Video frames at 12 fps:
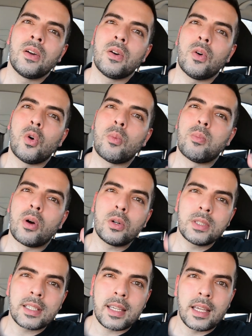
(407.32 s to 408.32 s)
or
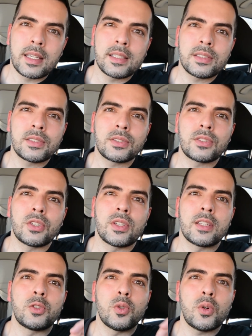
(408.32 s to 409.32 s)
bolder colors so
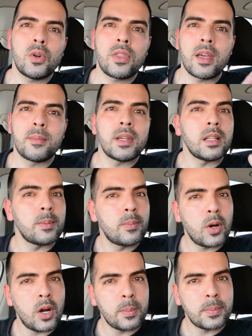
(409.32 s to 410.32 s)
that your thumbnail
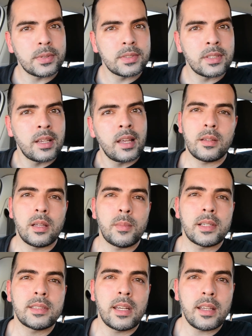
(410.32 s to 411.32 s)
pops. And by
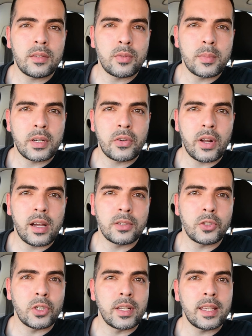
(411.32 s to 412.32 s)
standing out from the crowd,
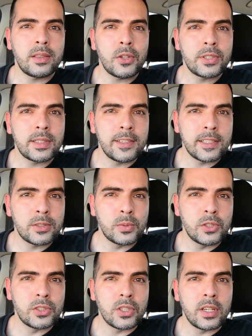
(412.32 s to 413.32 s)
you're going to get those clicks, which
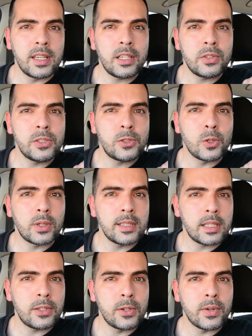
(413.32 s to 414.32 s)
is going to increase your
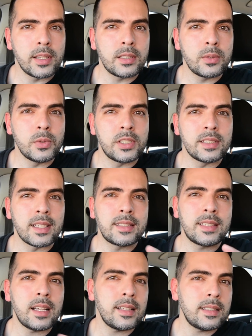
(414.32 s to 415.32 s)
click-through rate, which is a
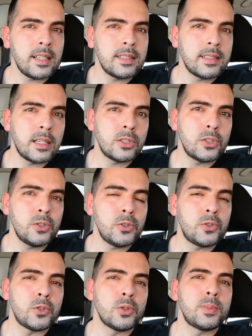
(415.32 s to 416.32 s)
telltale sign to
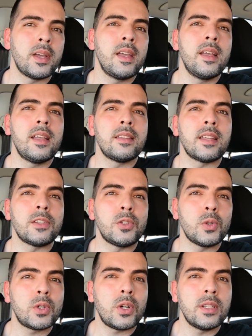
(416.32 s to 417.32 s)
YouTube that
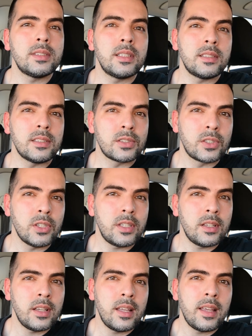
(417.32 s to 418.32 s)
your content is good
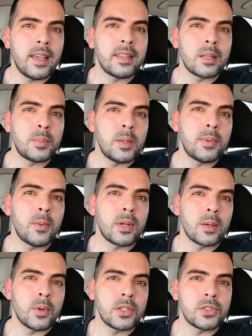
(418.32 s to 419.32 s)
and that people want
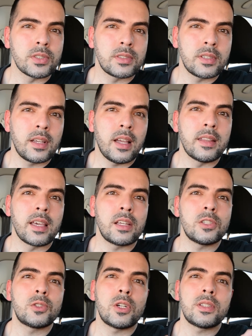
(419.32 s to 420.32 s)
to watch it. And they're going
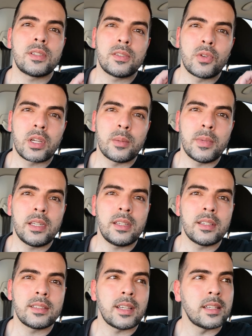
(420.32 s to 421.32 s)
to start recommending
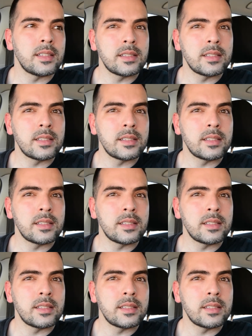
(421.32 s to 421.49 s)
it under the